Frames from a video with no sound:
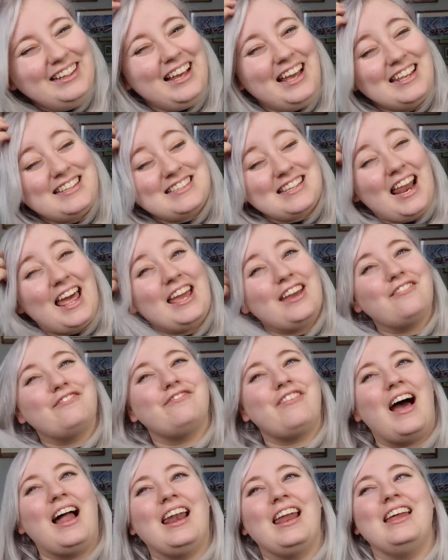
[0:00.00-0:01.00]
it's like
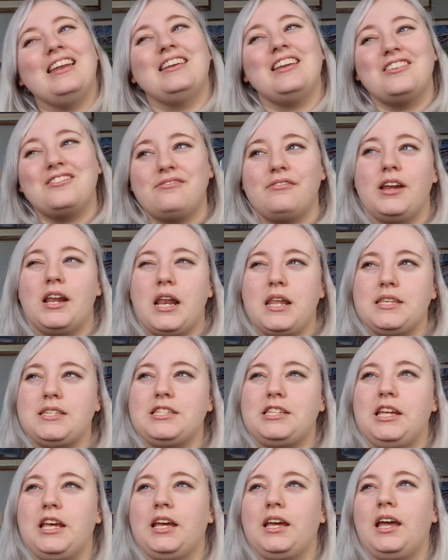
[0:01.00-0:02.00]
valid and it's
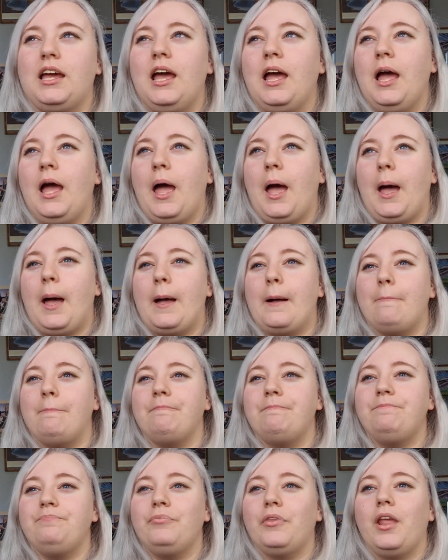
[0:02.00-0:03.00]
realistic.
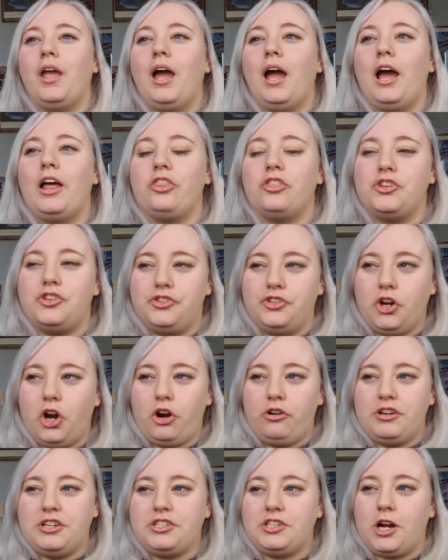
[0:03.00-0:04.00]
Um, and the
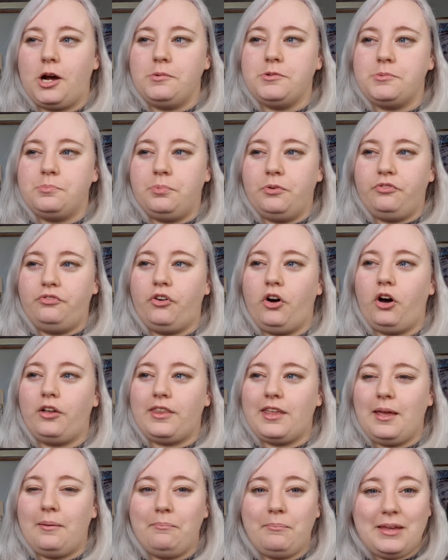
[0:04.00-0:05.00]
story stops before
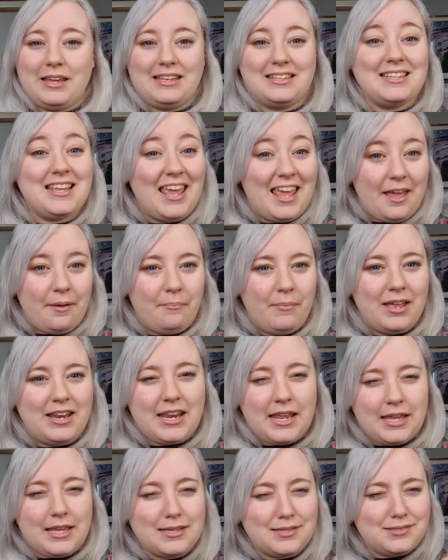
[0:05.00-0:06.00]
they meet him, and
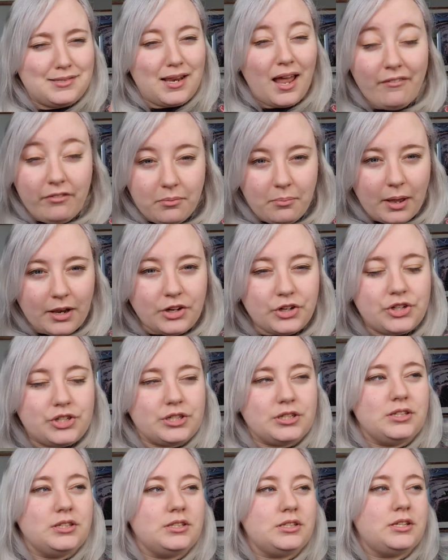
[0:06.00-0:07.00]
he is never
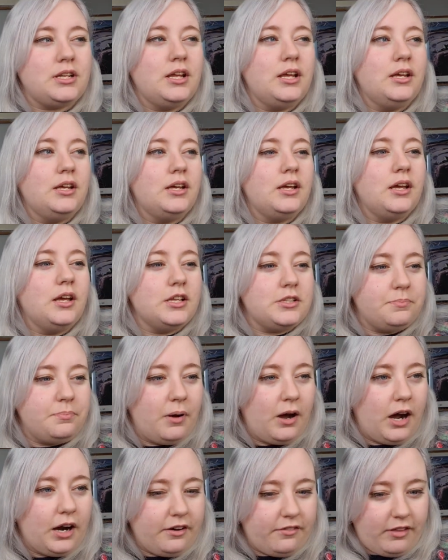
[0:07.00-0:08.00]
mentioned as
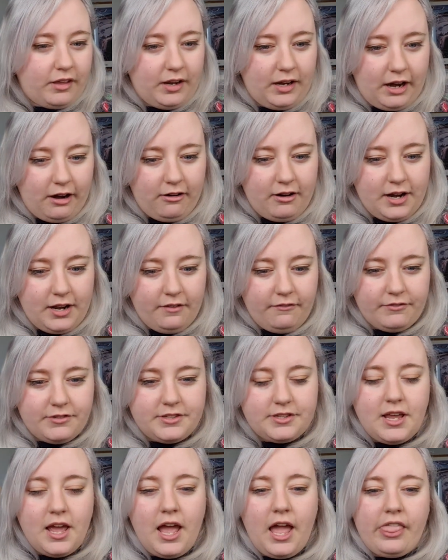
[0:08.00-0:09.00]
part of their
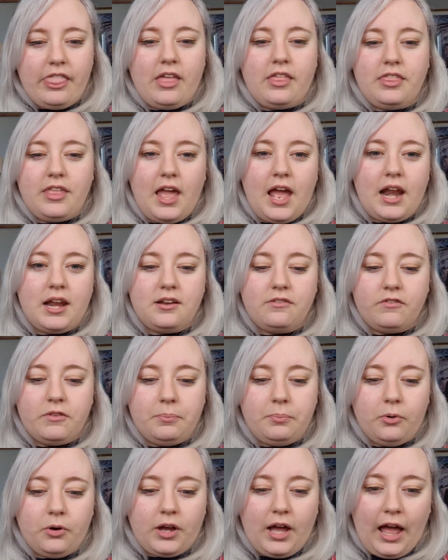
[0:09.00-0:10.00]
narratives. And at the end of the
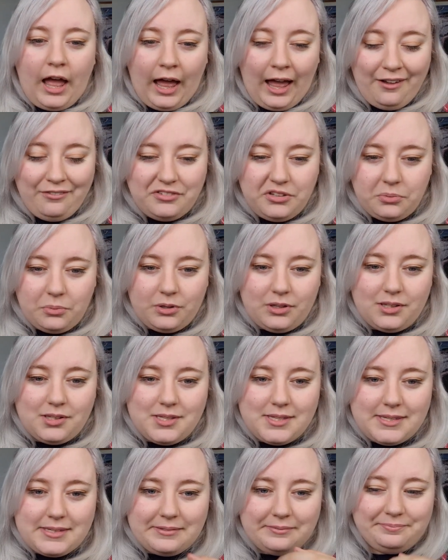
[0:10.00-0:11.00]
book,
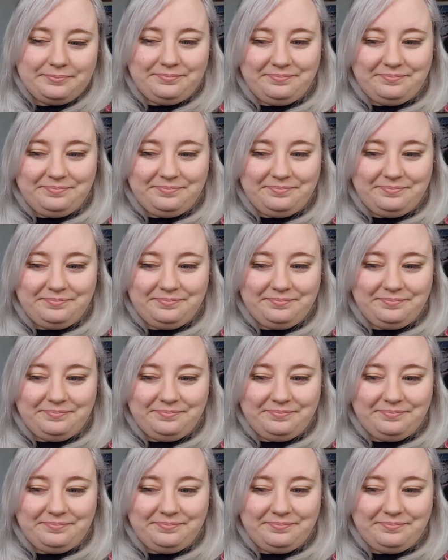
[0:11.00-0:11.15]
afterwards,